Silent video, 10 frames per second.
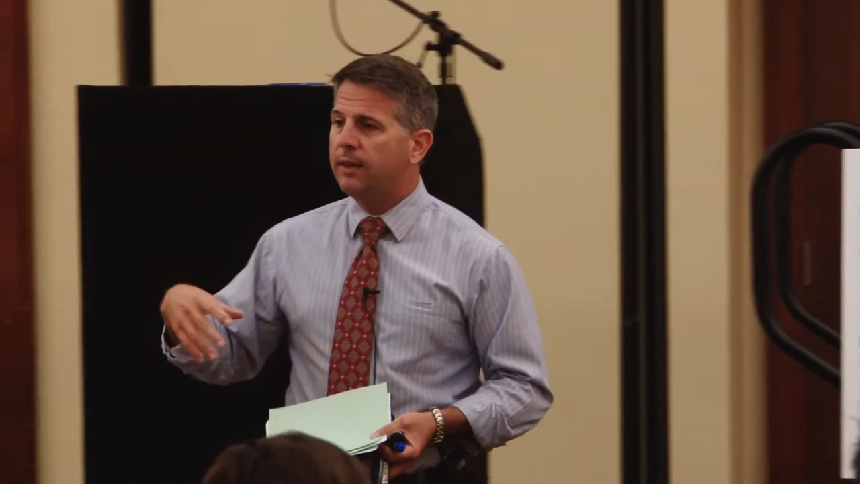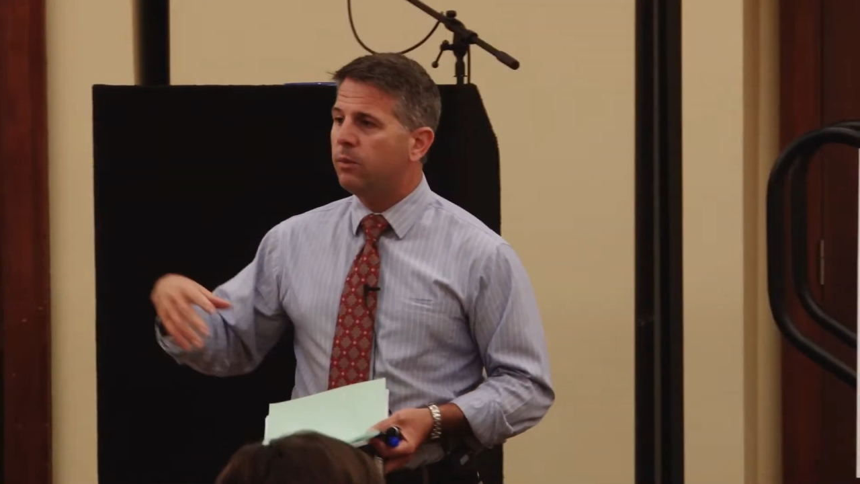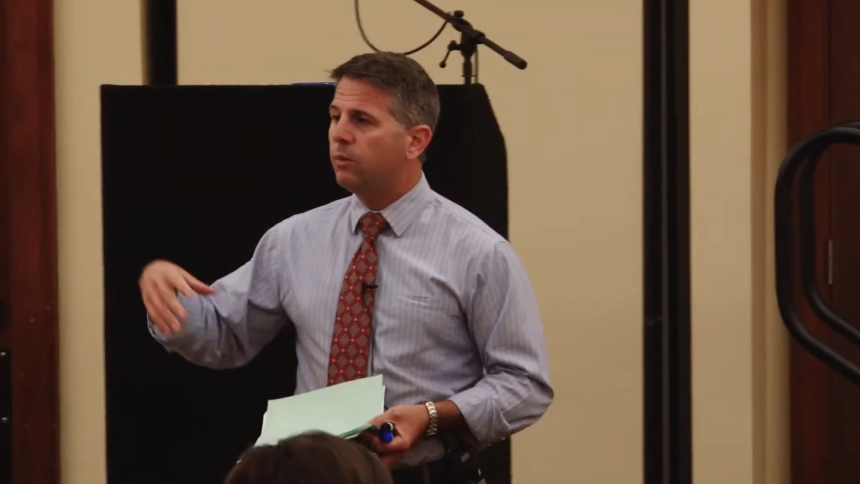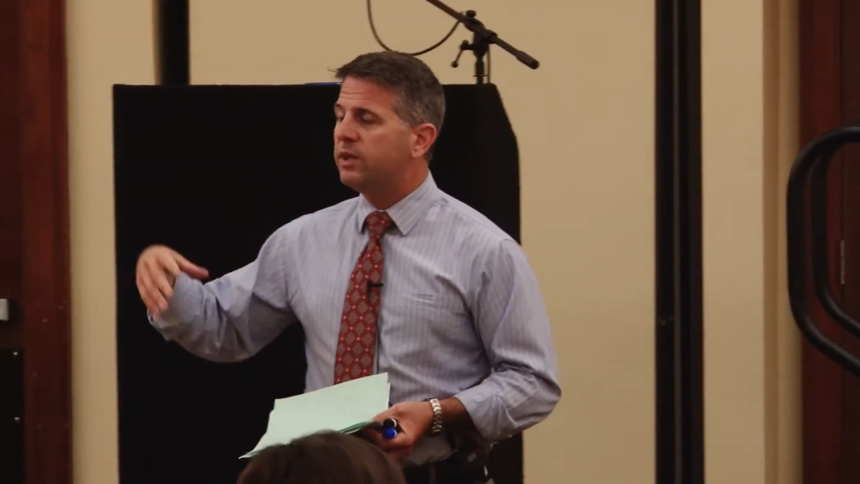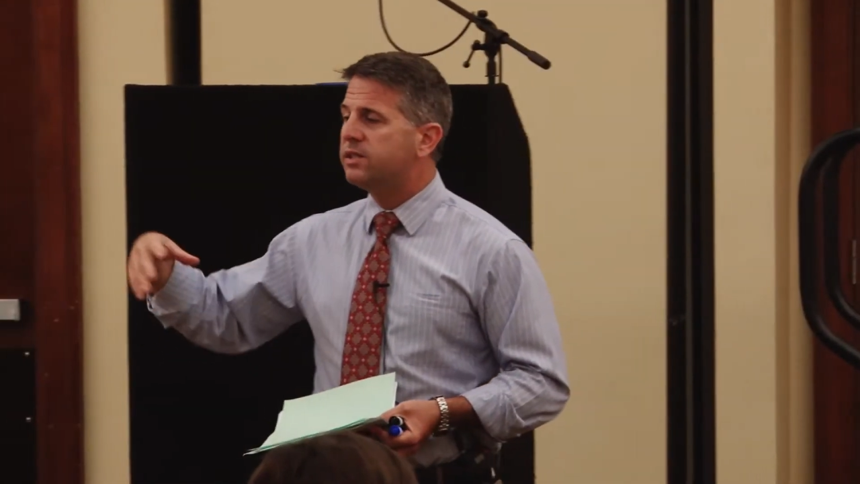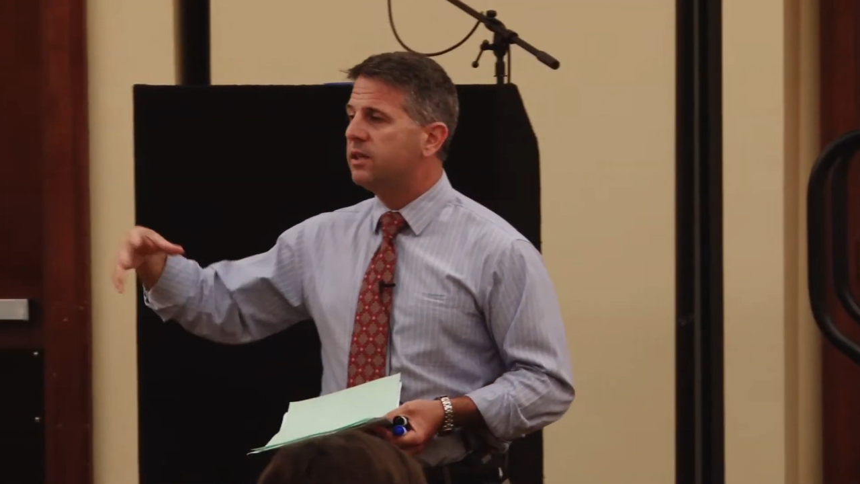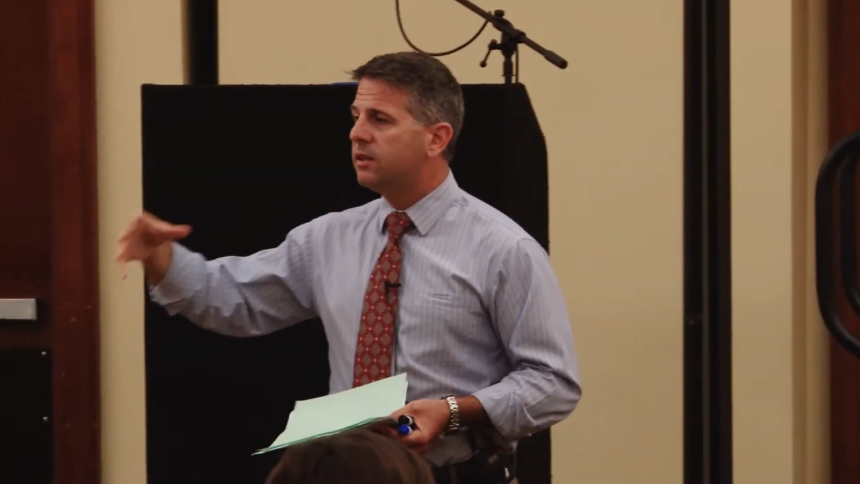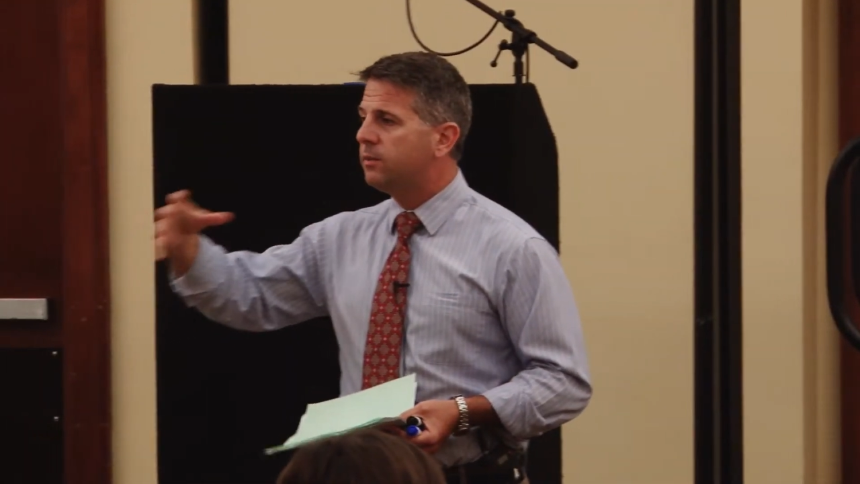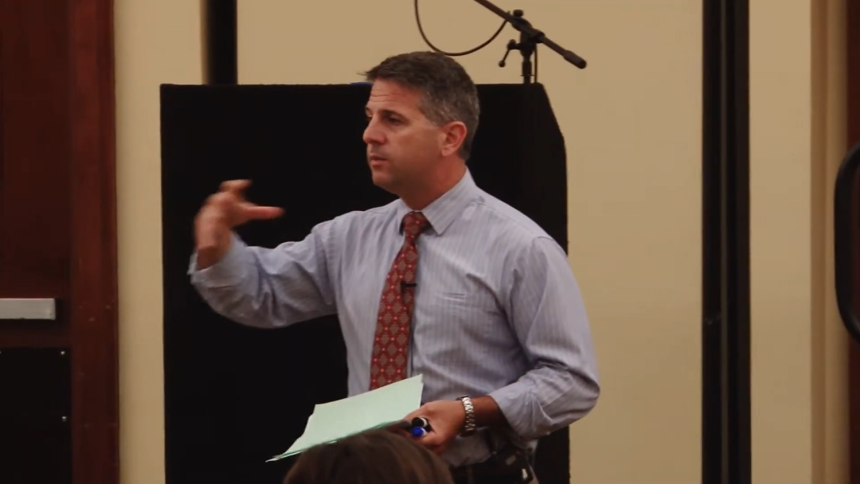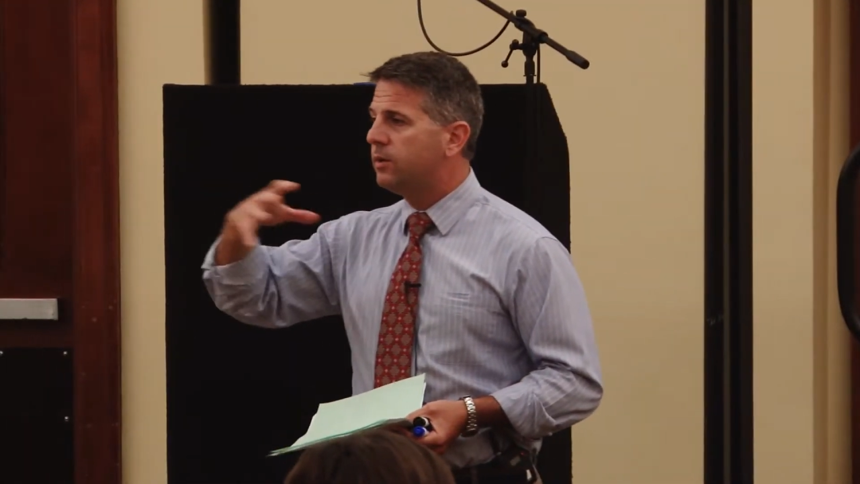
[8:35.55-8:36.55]
And we see
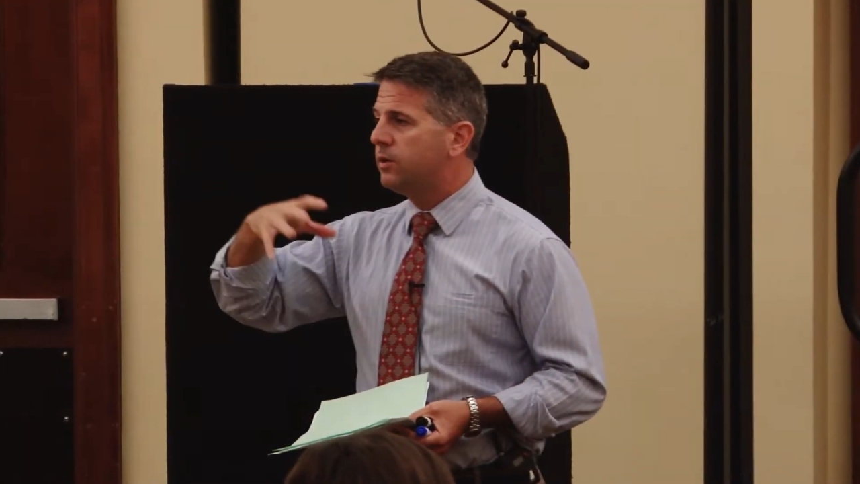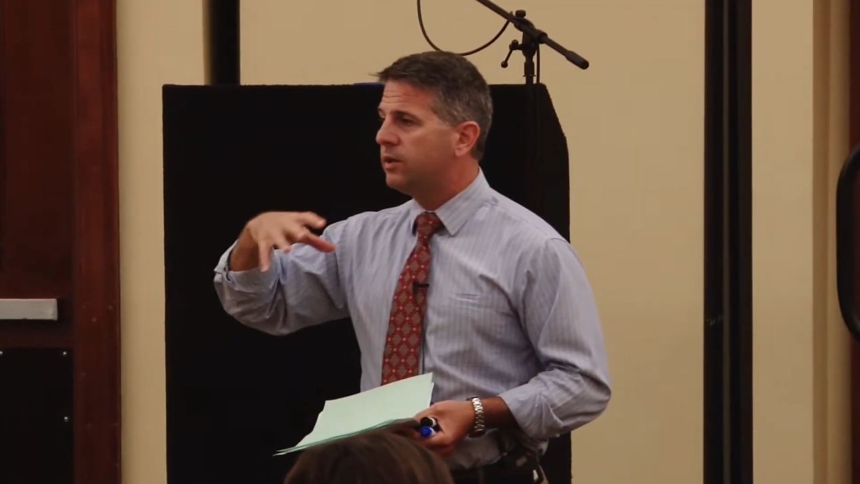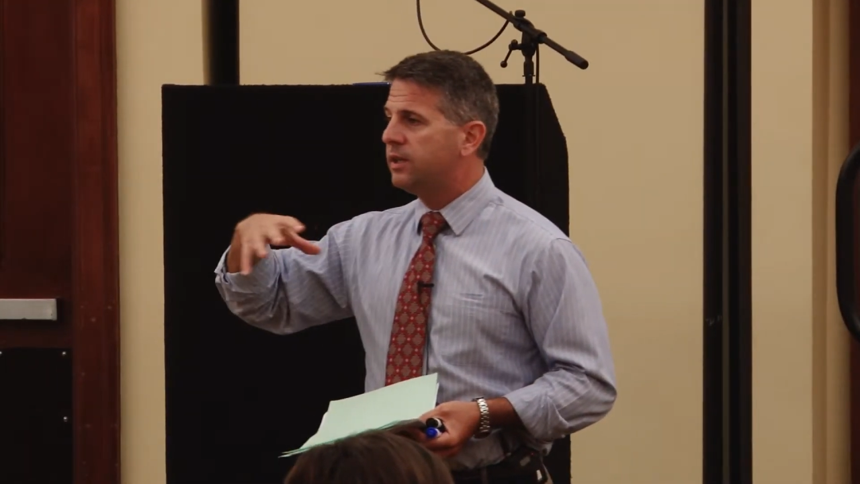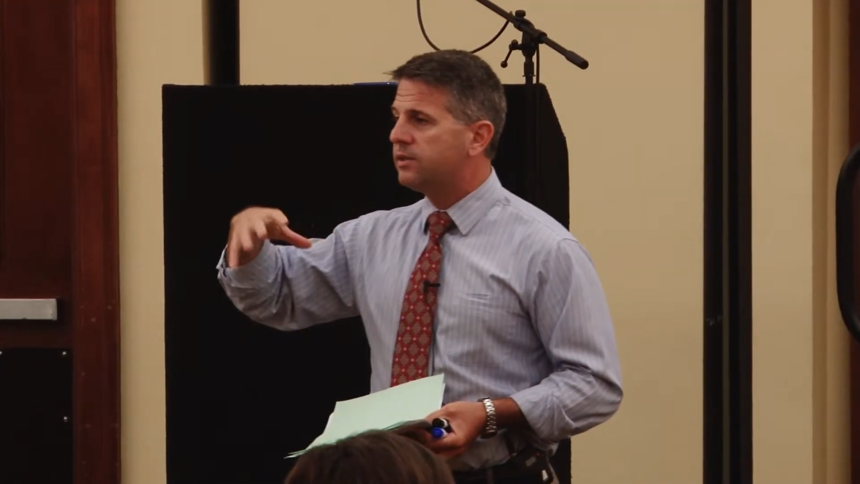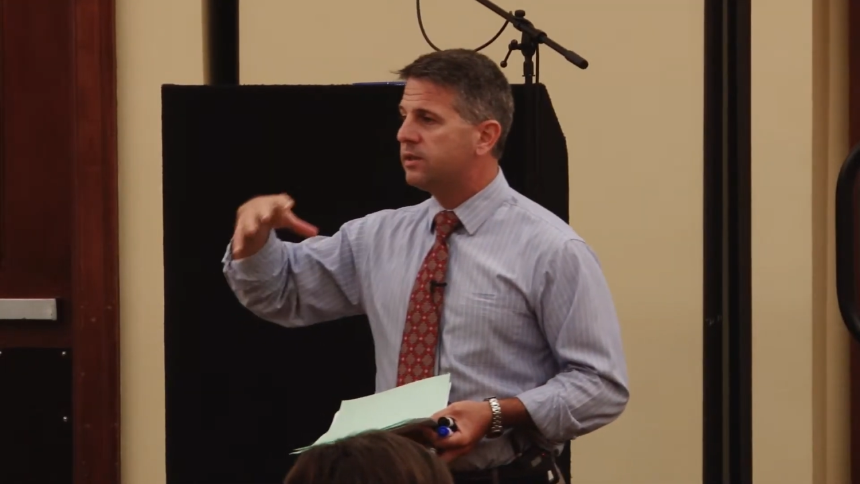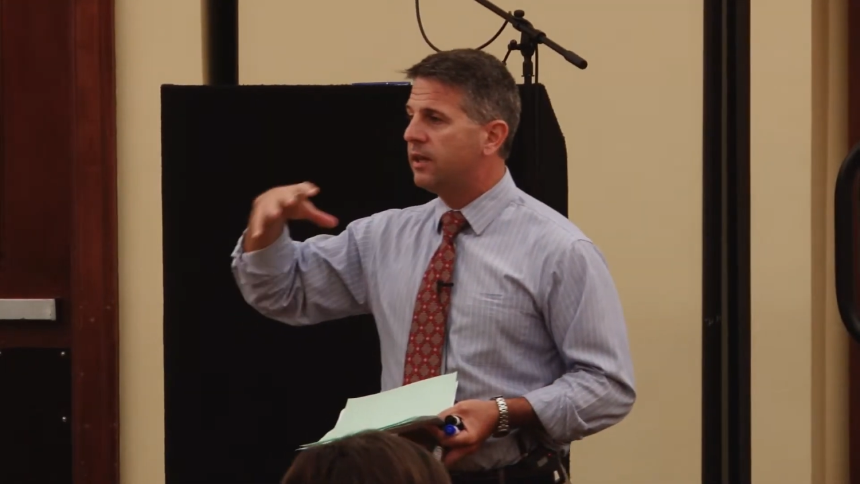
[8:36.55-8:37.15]
communities